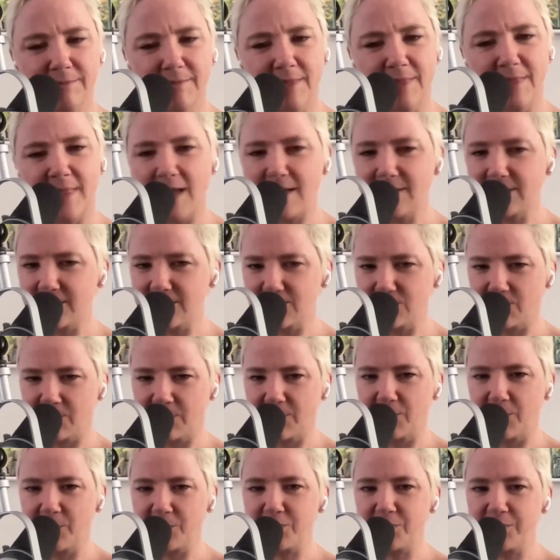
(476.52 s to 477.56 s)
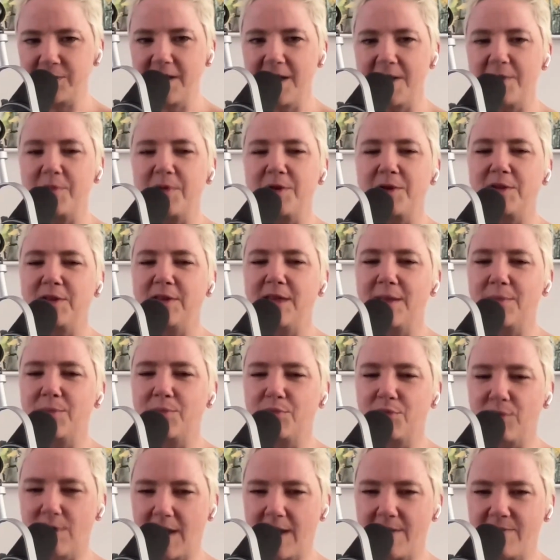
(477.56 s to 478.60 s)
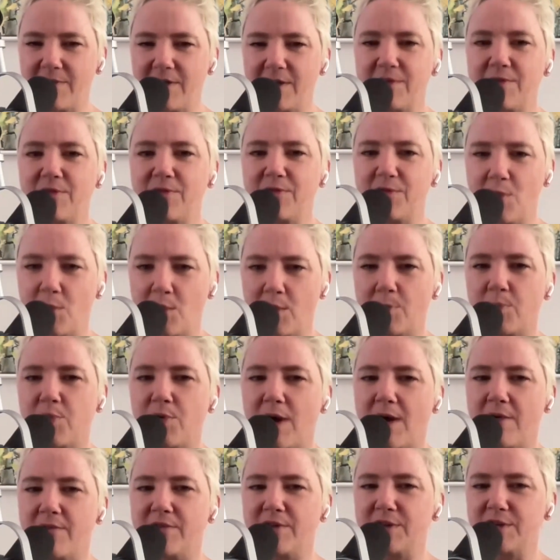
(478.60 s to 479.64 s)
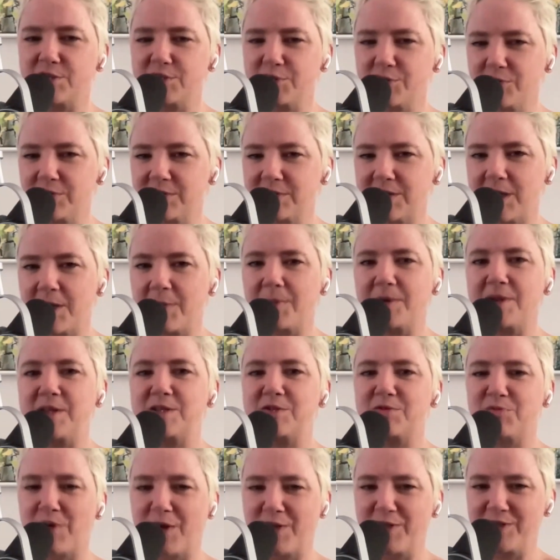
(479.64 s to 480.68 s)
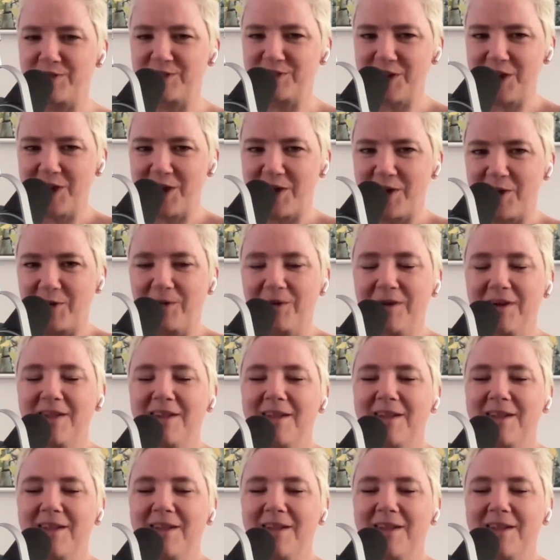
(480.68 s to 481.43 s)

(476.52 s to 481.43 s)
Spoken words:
That's sort of what you get when you let private for-profit insurance companies run the show,